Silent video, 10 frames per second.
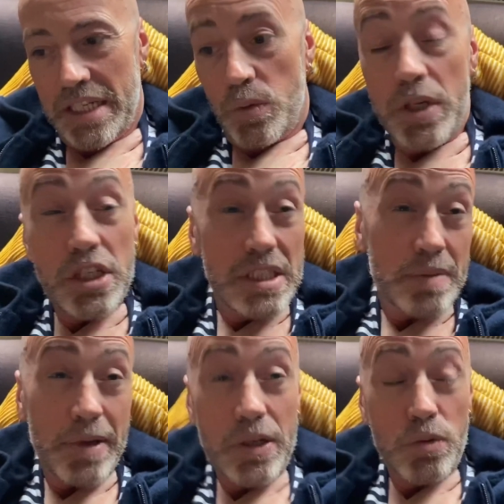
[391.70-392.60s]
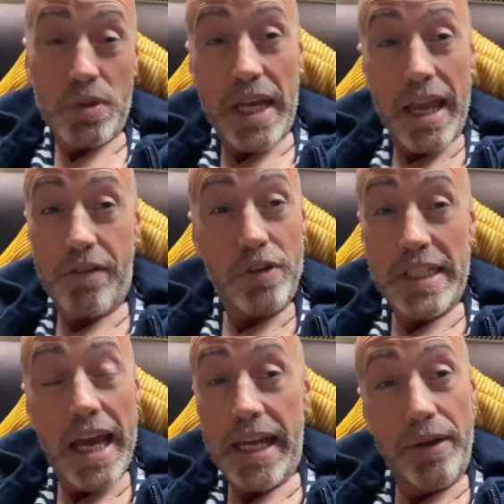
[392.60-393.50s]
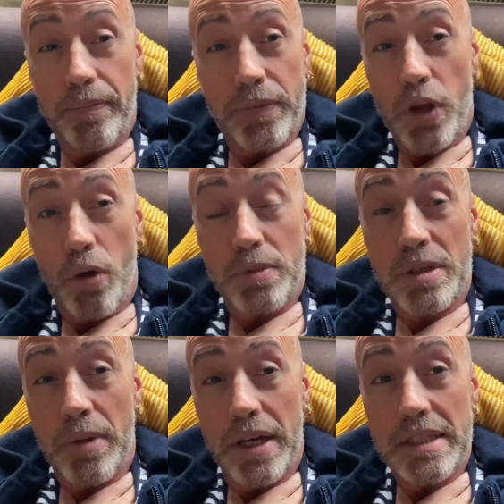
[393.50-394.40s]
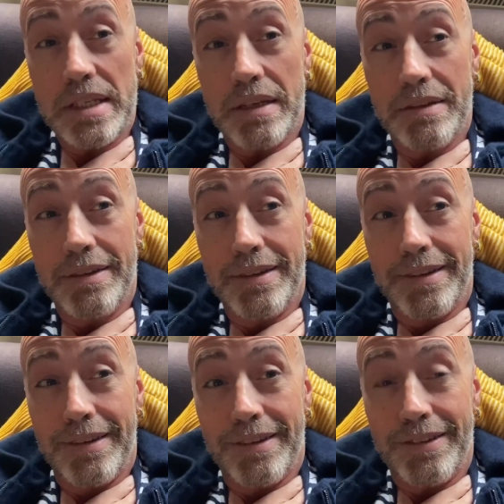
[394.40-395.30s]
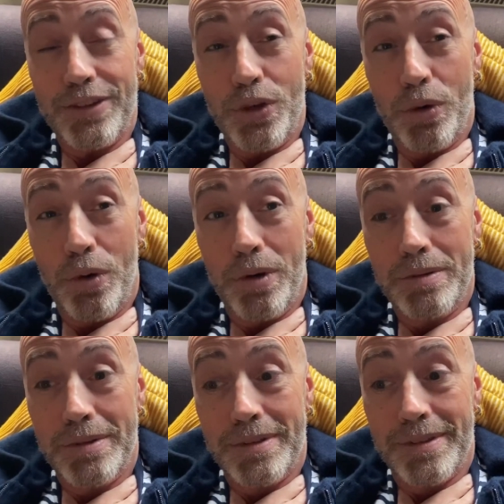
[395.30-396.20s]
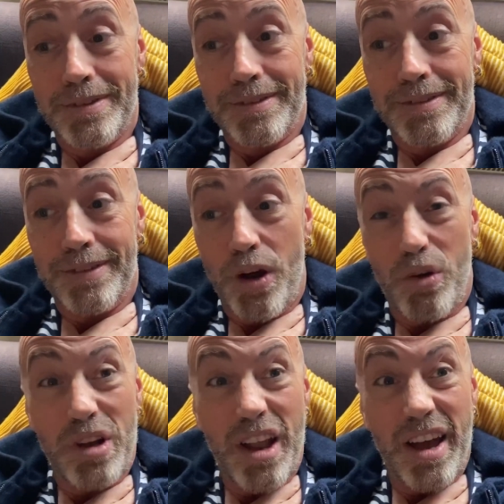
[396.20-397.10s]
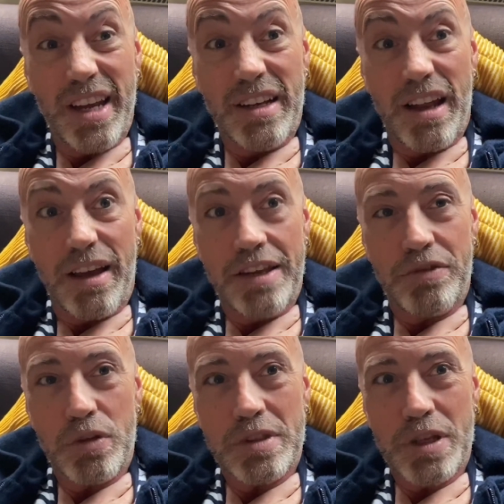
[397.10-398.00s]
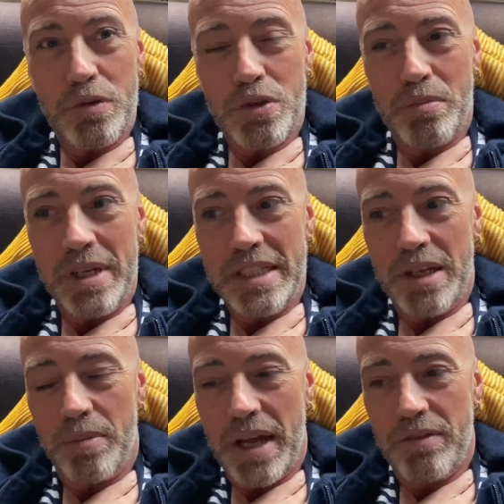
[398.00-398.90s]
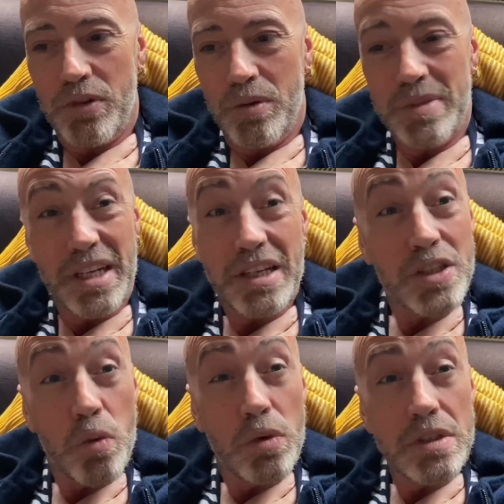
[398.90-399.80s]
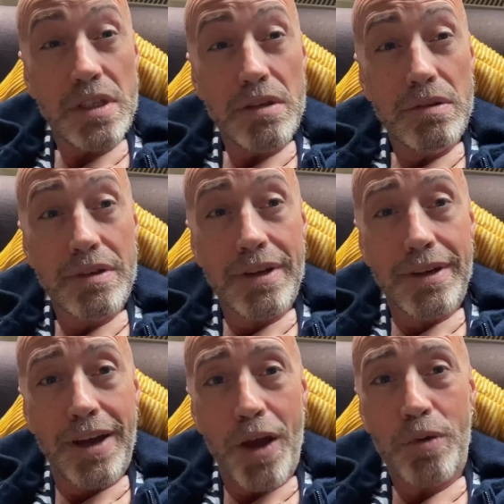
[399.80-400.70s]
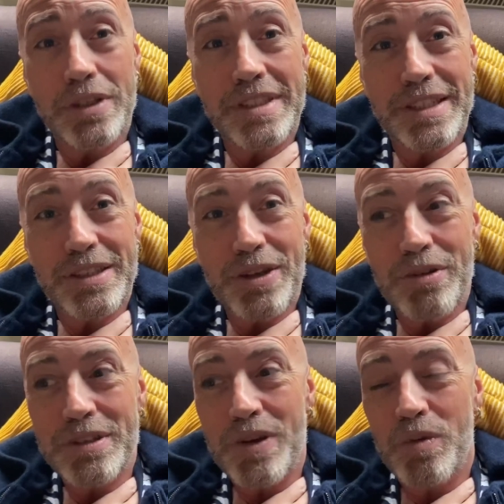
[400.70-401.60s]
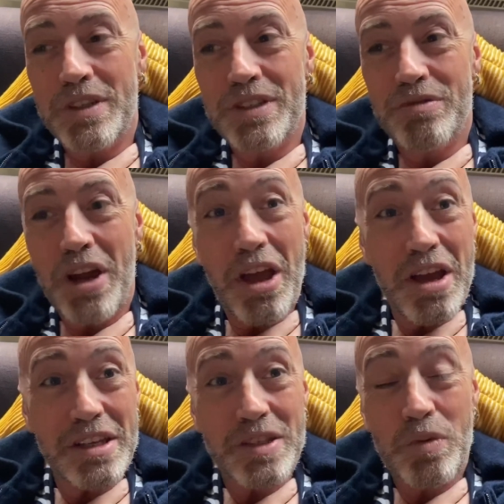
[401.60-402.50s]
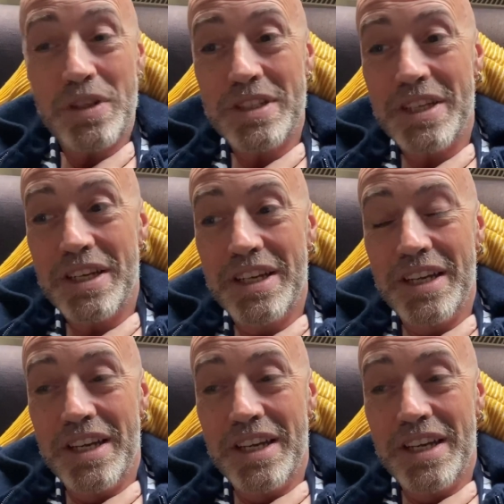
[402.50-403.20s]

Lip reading: well, you can spend all day, every day, optimizing your online life, your social media platforms. And I don't want to. I want to sing songs. I want to rehearse. I want to